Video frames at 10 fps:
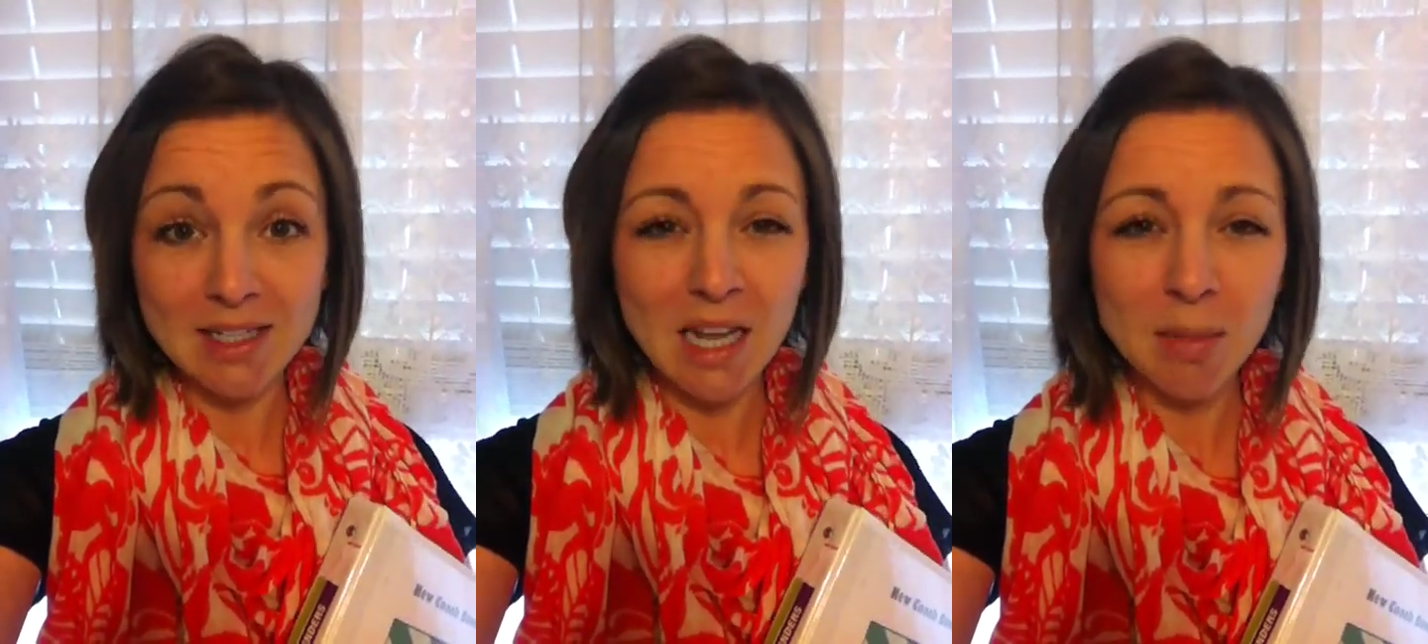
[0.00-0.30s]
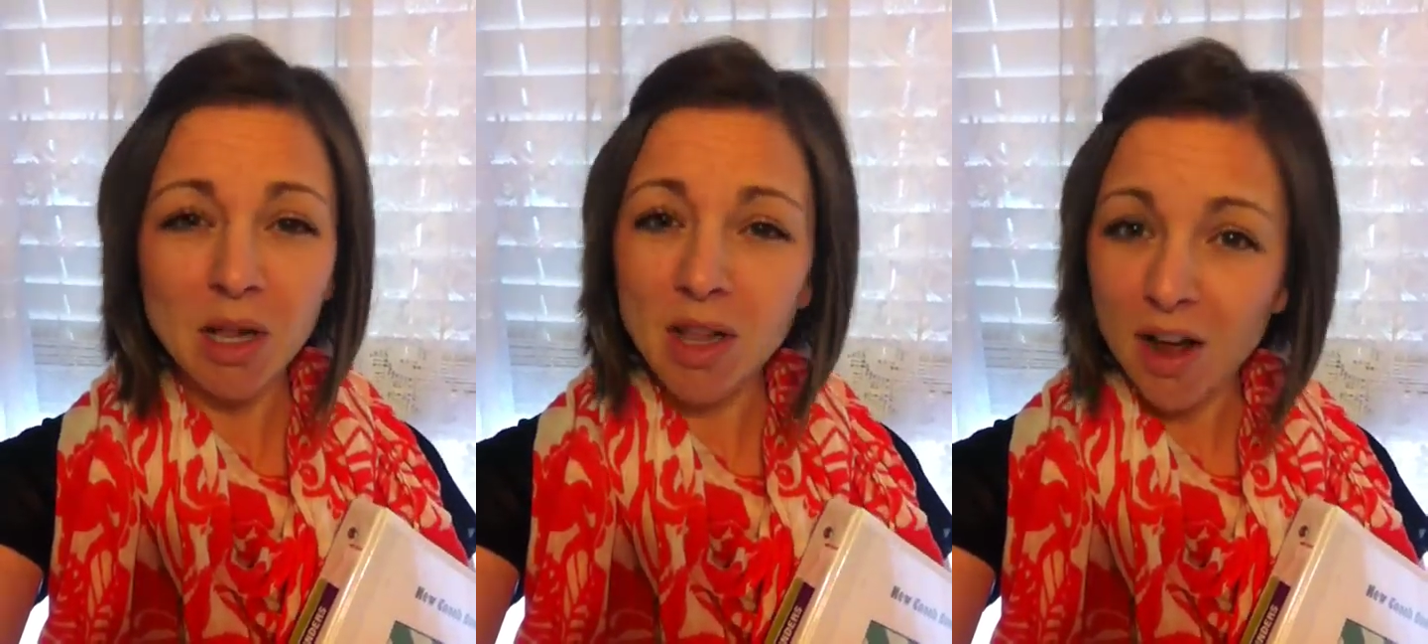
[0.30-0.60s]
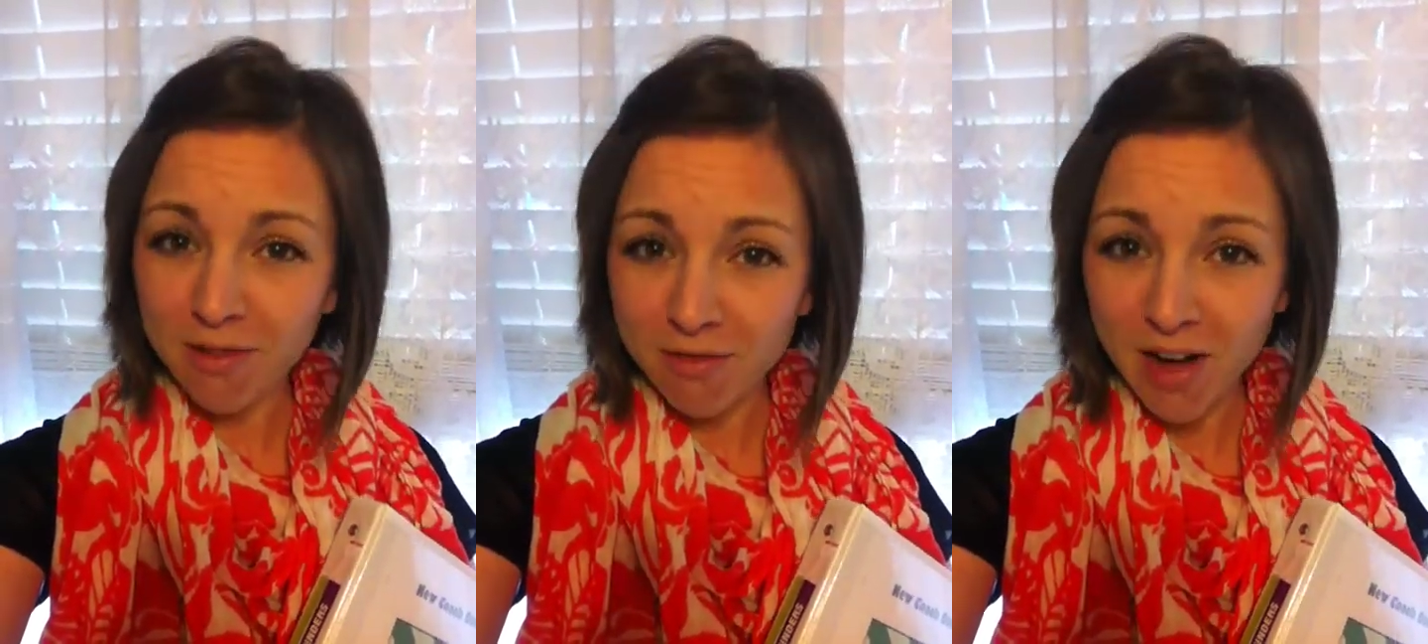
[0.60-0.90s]
It's going to be a
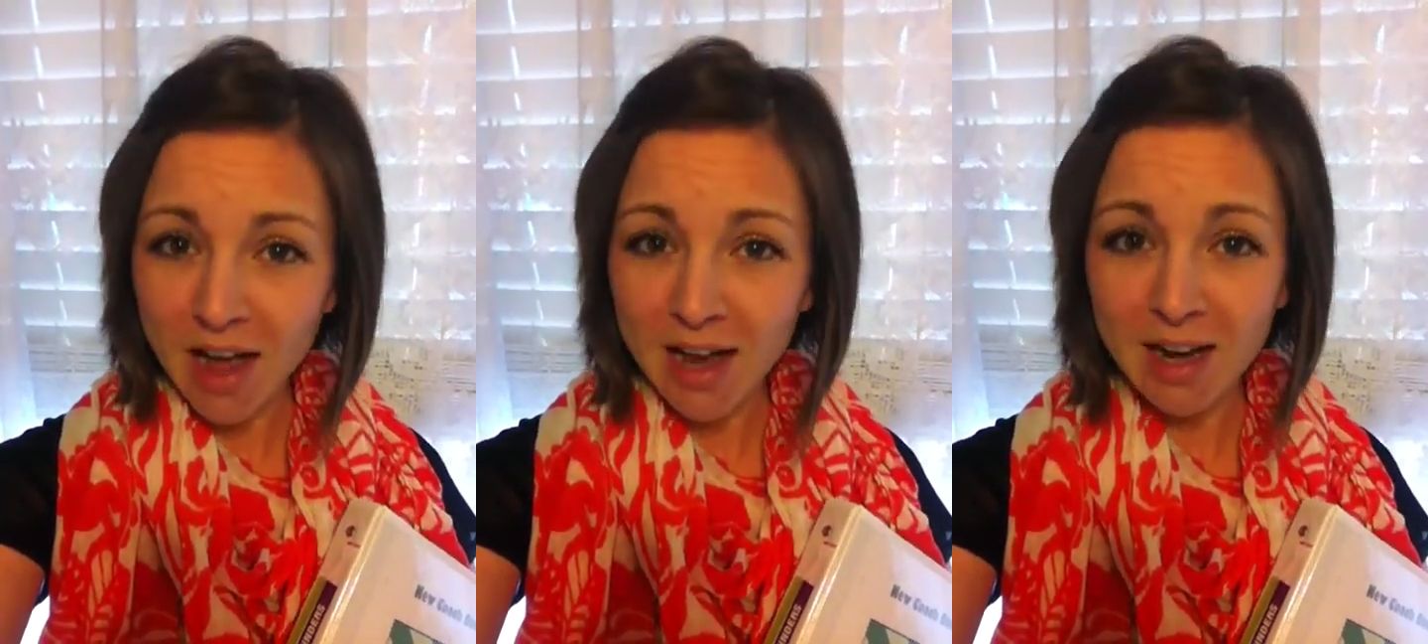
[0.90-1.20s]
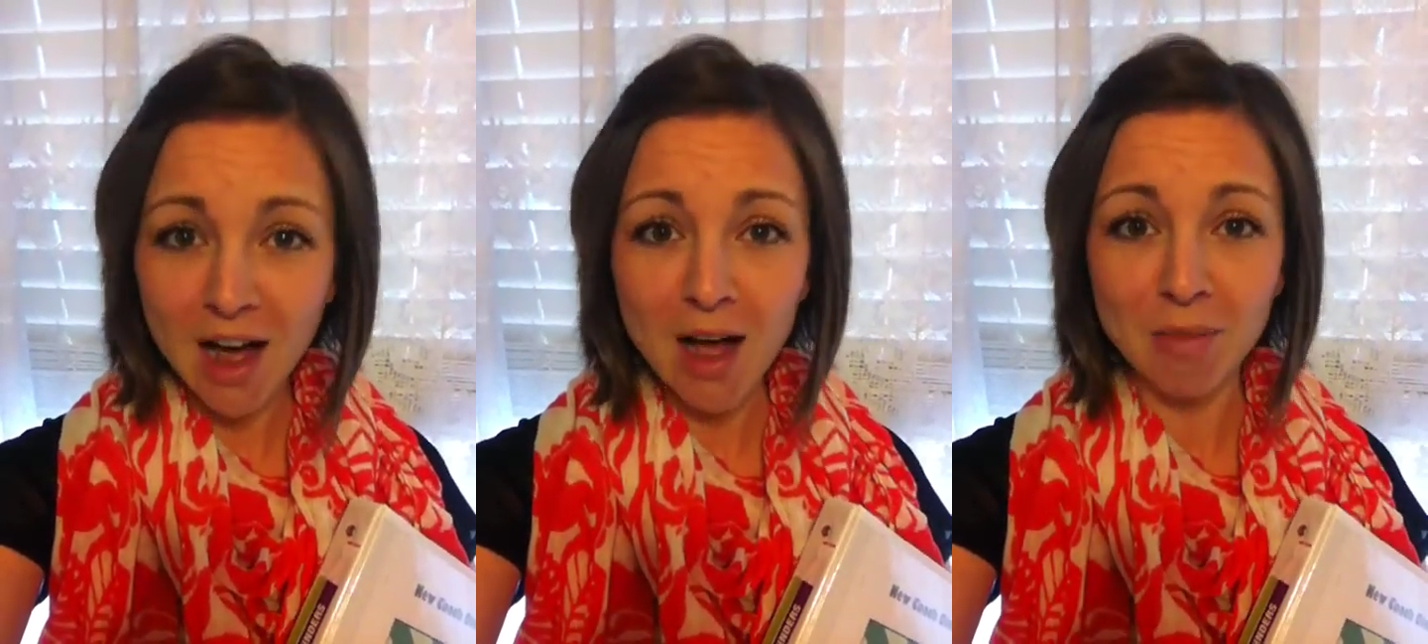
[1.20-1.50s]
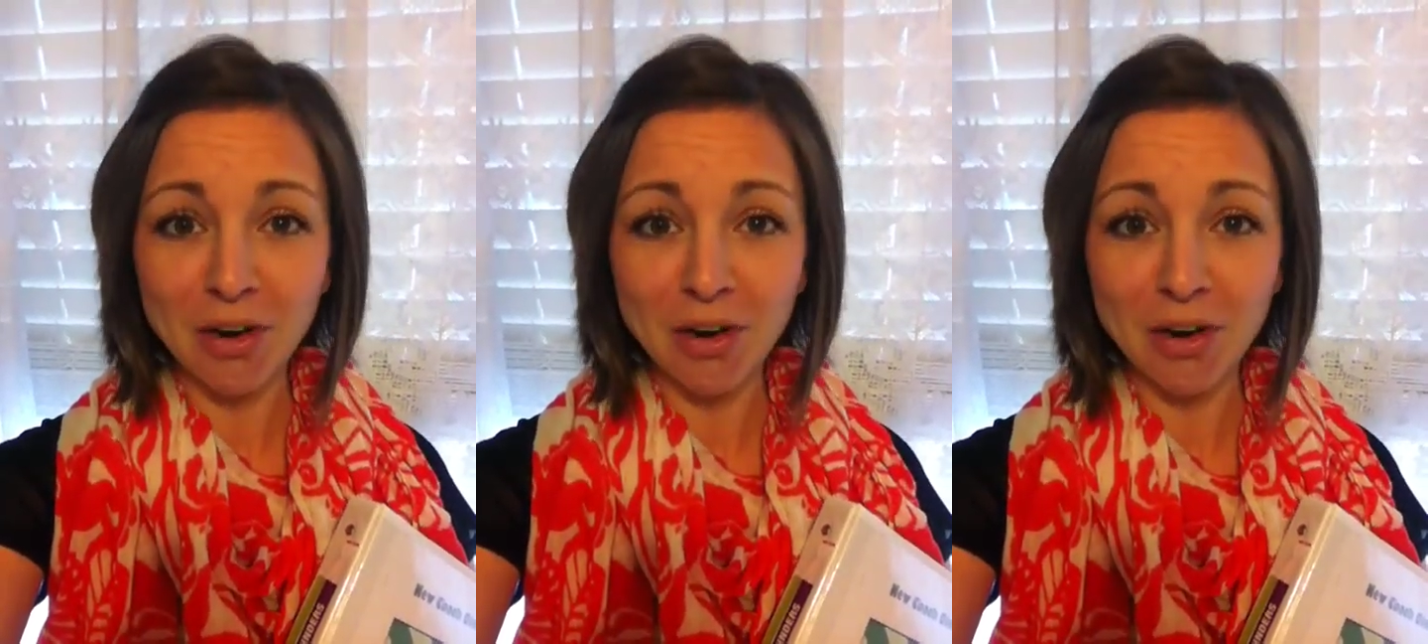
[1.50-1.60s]
lot of fun. Um,